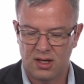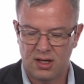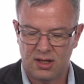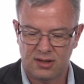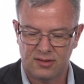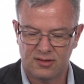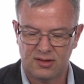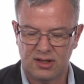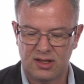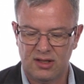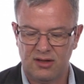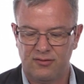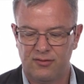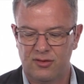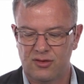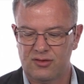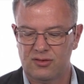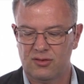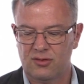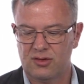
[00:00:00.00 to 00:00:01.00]
It's a linear
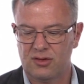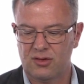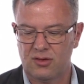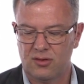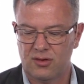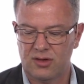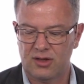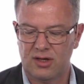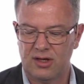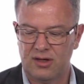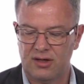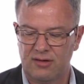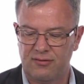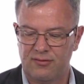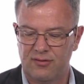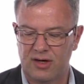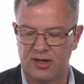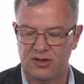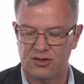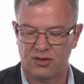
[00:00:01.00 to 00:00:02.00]
first order ordinary
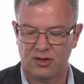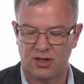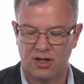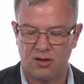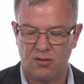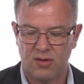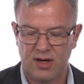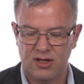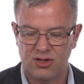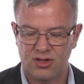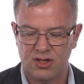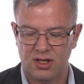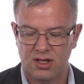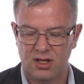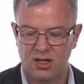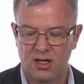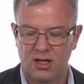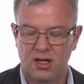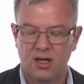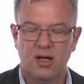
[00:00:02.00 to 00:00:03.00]
differential equation,
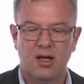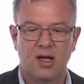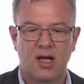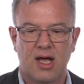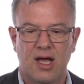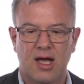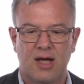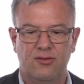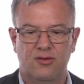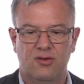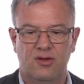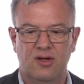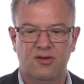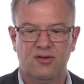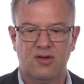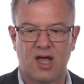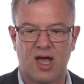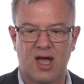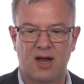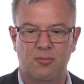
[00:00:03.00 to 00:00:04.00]
and this
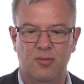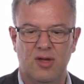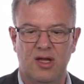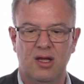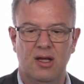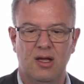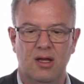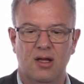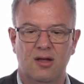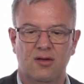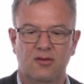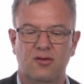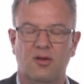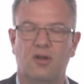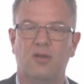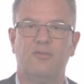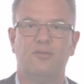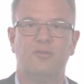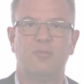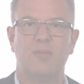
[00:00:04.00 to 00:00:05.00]
can be solved